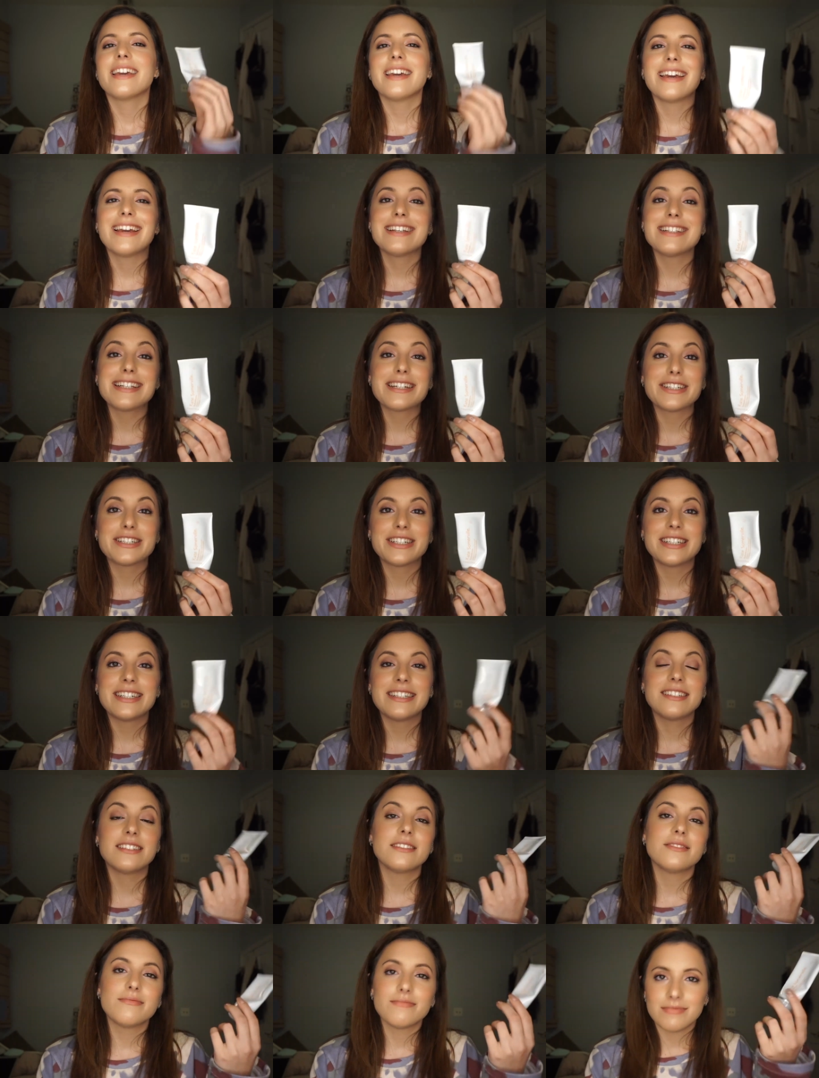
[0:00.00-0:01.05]
Is it
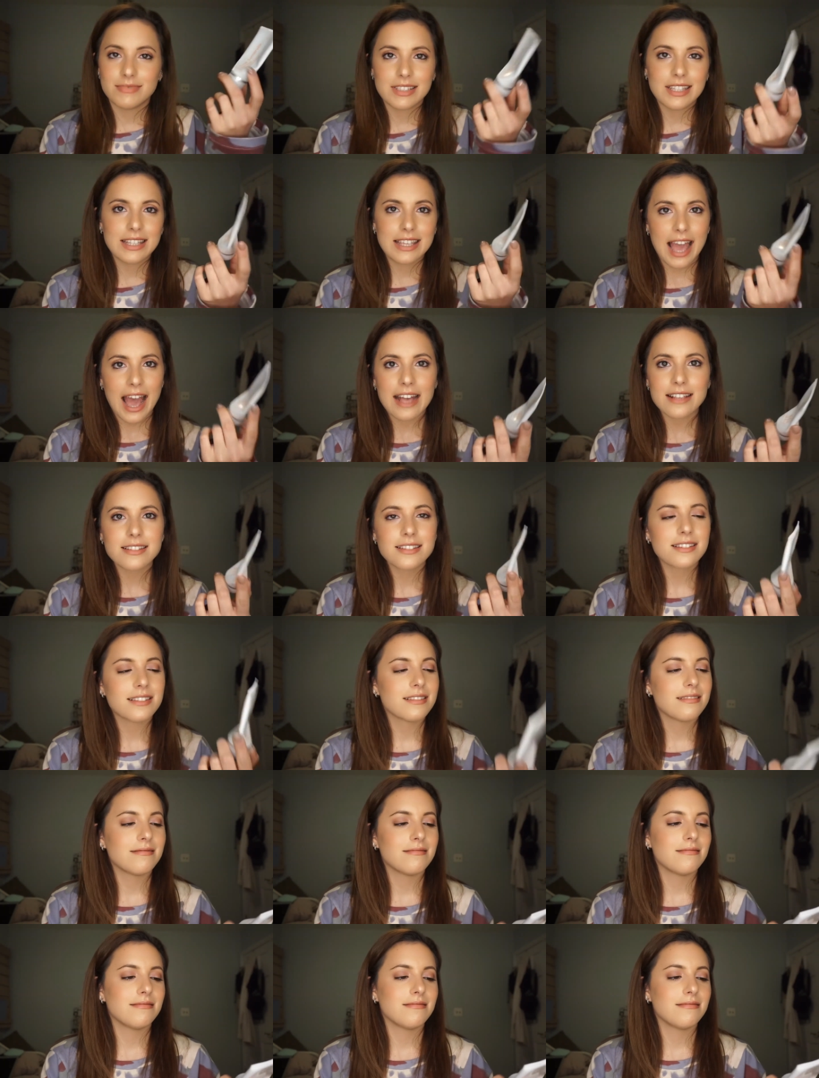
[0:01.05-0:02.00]
good? Yes.